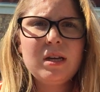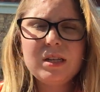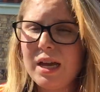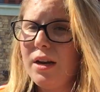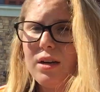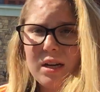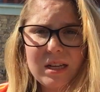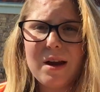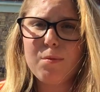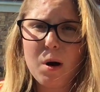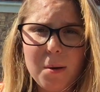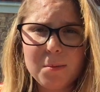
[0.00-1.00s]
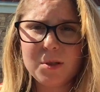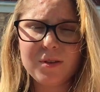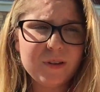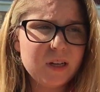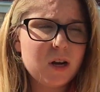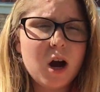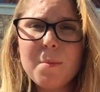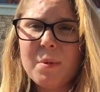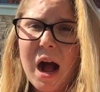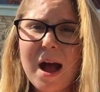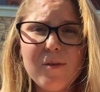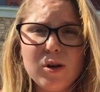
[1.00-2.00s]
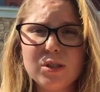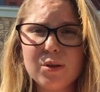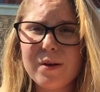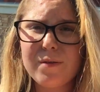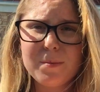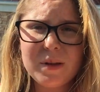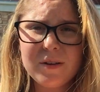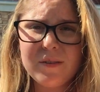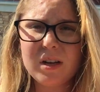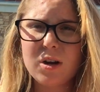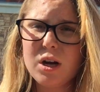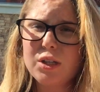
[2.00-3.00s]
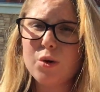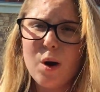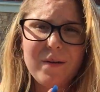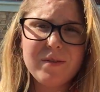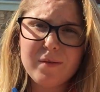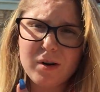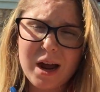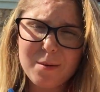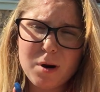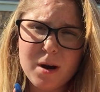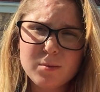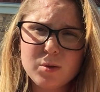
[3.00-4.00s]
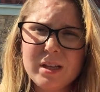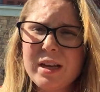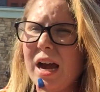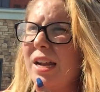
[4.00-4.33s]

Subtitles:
Tana does have problems with VidCon, but I've also never been to VidCon, so I've never had problems with it.